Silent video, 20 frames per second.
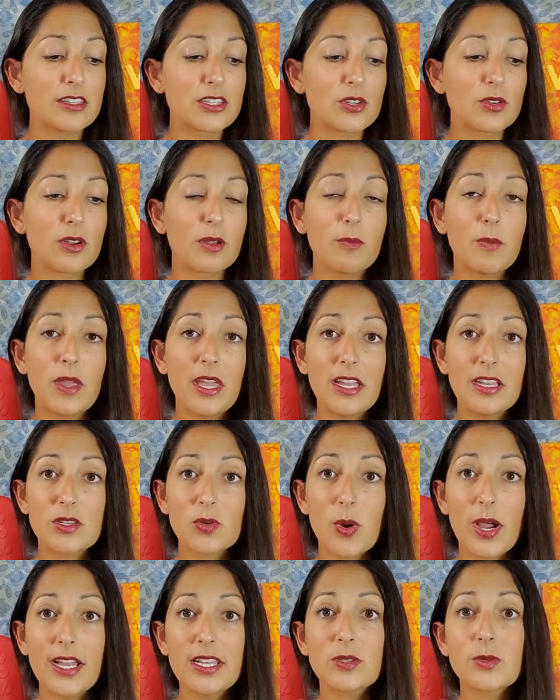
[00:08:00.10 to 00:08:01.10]
to repeat
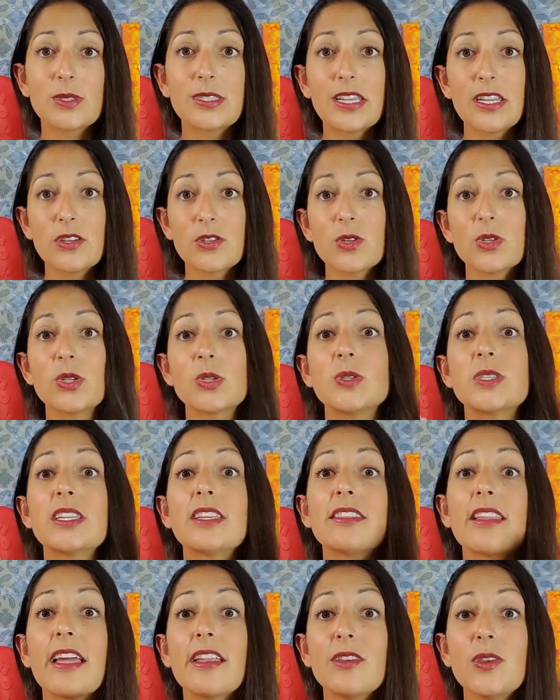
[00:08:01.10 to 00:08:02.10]
twice was
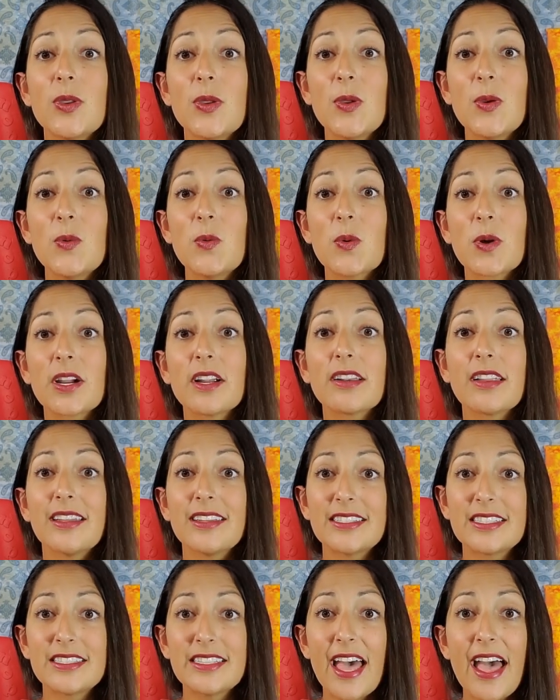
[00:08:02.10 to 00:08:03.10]
introducing that new word
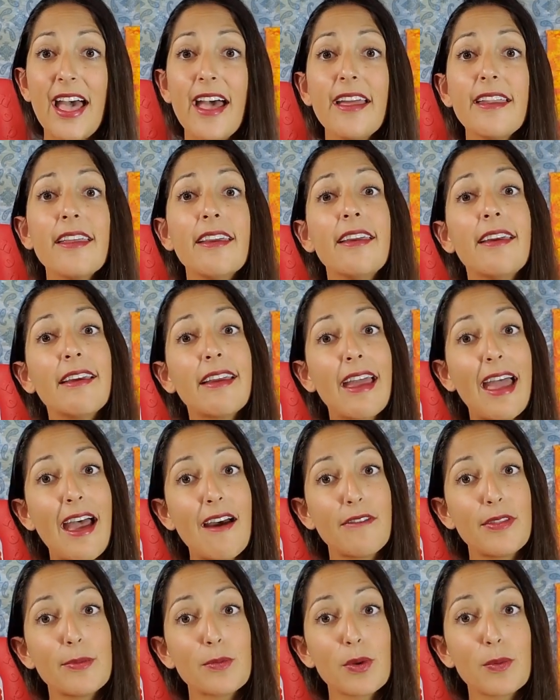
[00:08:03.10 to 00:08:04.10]
sad.
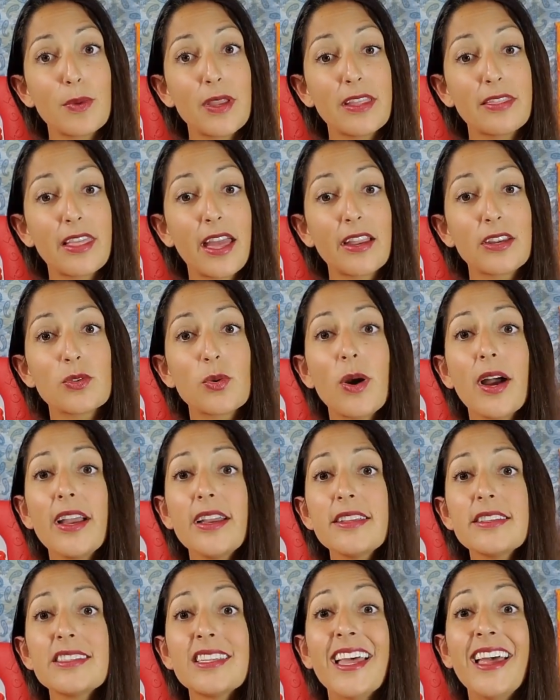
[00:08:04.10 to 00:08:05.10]
Have them repeat that
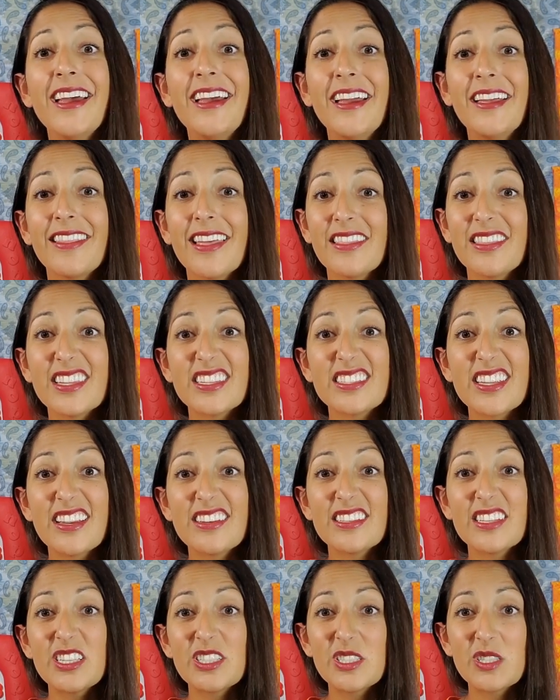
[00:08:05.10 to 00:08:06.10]
twice, then the
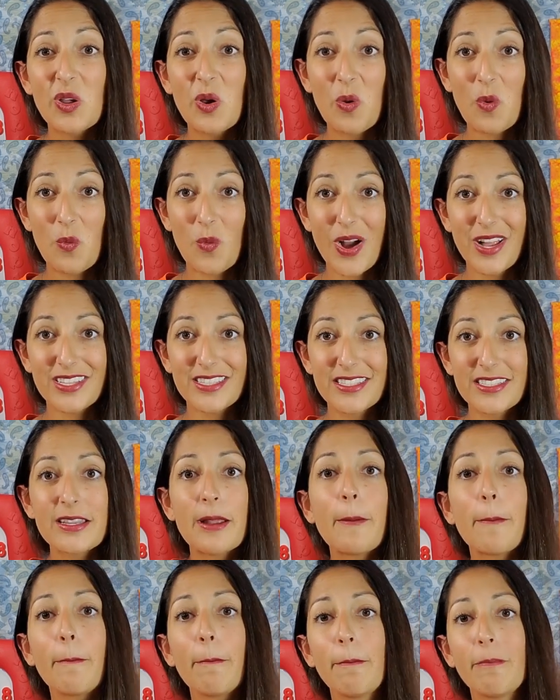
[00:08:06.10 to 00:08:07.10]
sentence once.
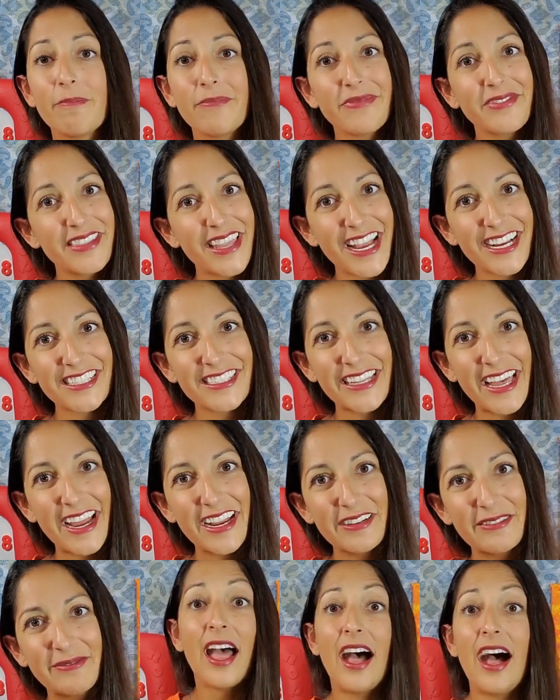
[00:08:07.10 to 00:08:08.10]
Next
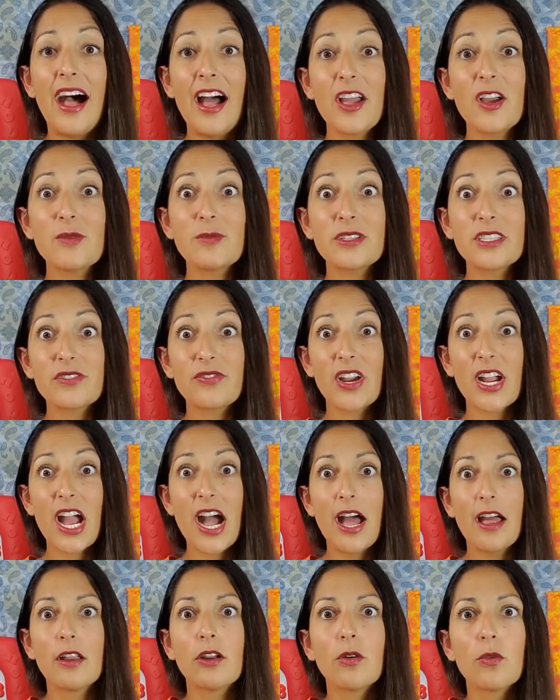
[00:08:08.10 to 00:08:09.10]
slide. I almost forgot.